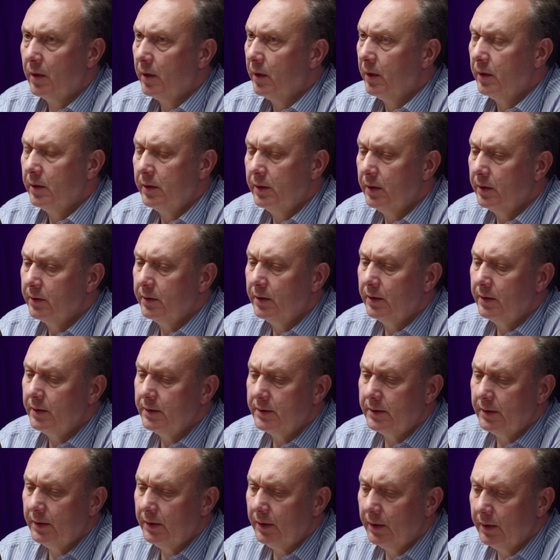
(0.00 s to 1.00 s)
Yeah,
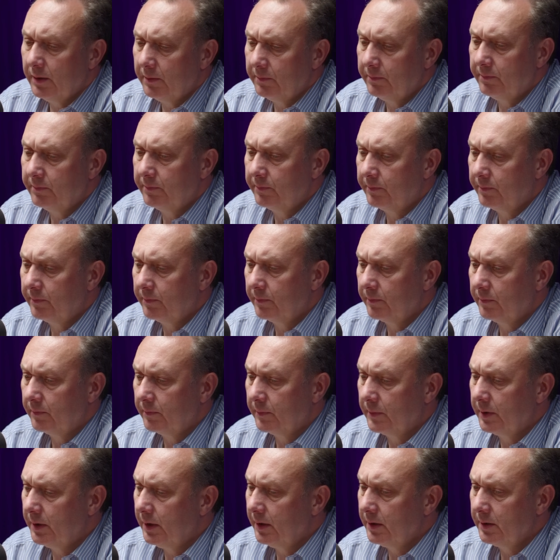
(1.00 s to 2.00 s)

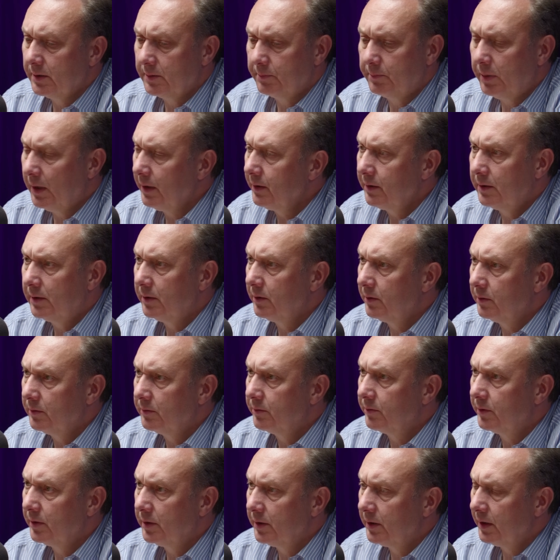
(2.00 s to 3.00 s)
there is plenty
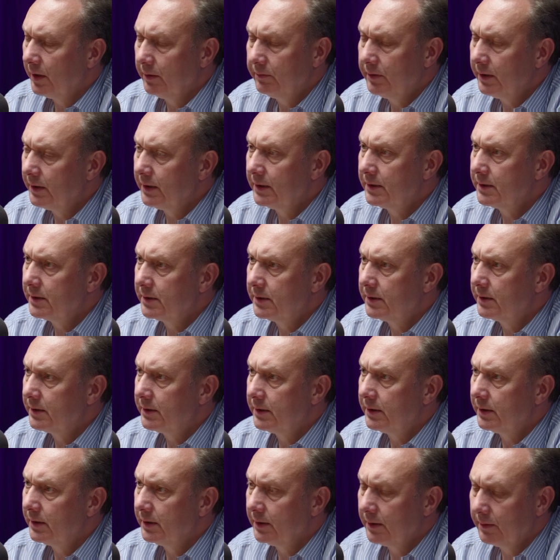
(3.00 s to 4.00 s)
of
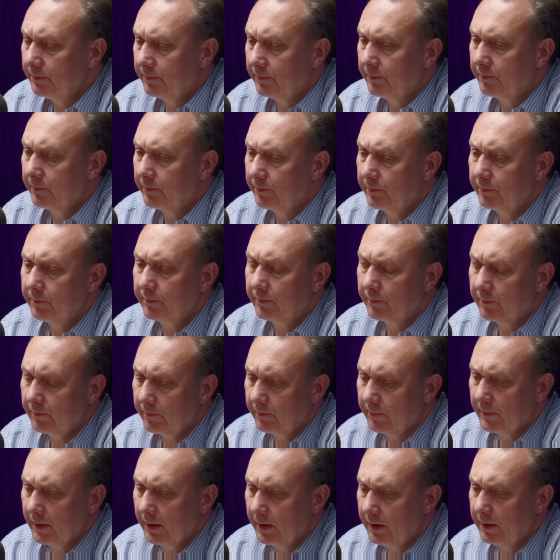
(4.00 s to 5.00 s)
evidence
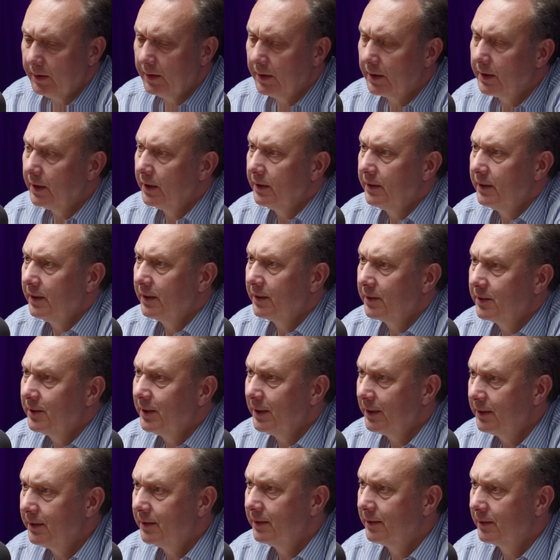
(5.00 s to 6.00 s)
indicating
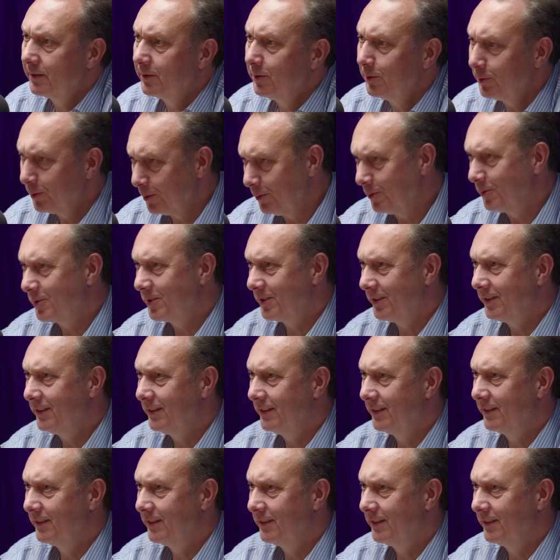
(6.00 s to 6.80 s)
that conclusion.